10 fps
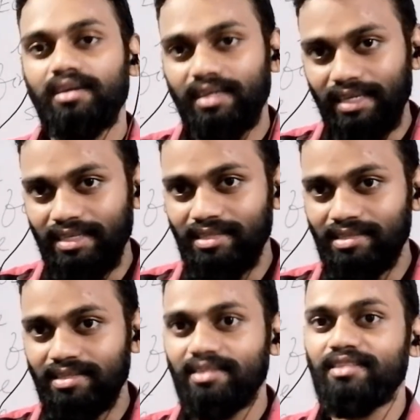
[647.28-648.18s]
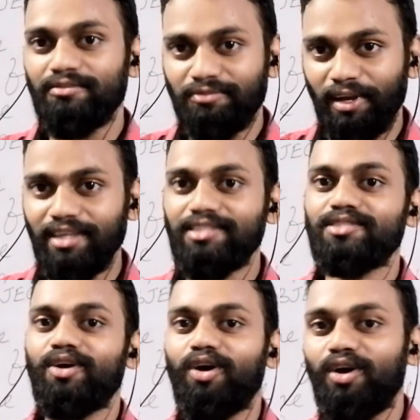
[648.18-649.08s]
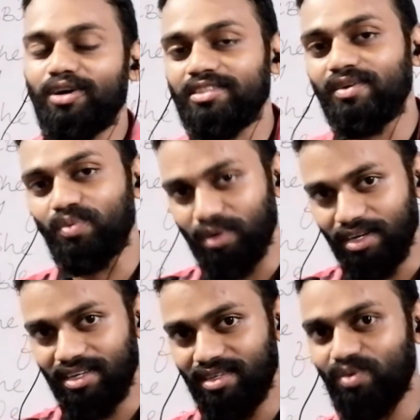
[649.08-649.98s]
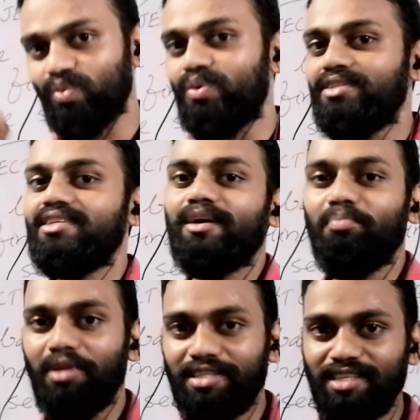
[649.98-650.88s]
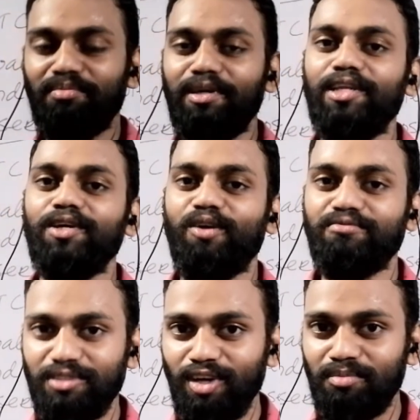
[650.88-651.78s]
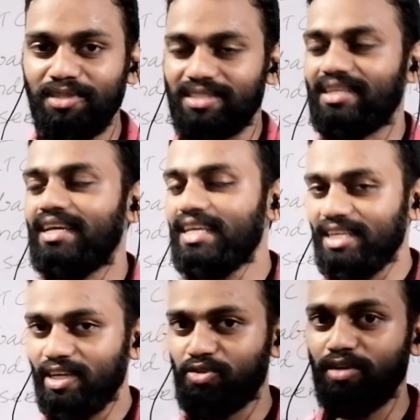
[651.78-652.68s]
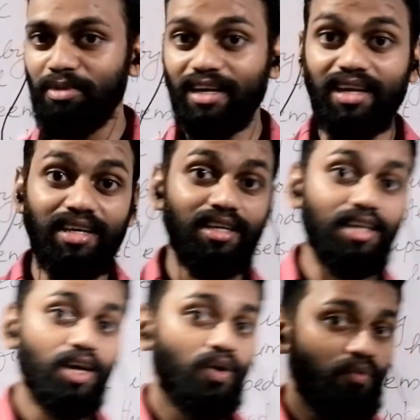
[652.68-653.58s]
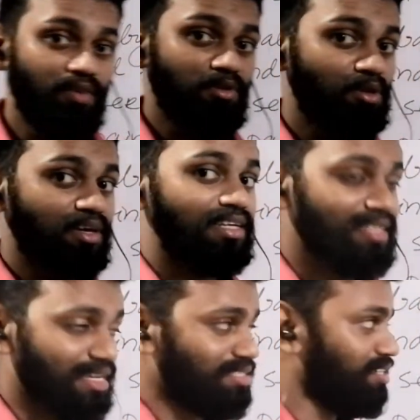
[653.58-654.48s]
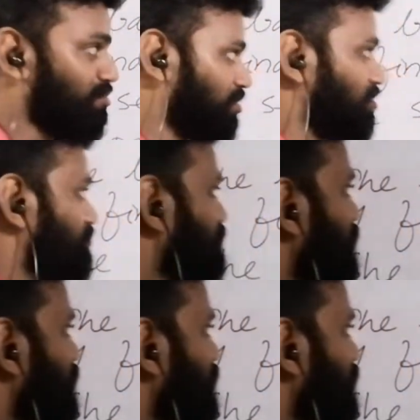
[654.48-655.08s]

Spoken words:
is the phrase or the word which completes the meaning of the object. It will be clear when we look at the example.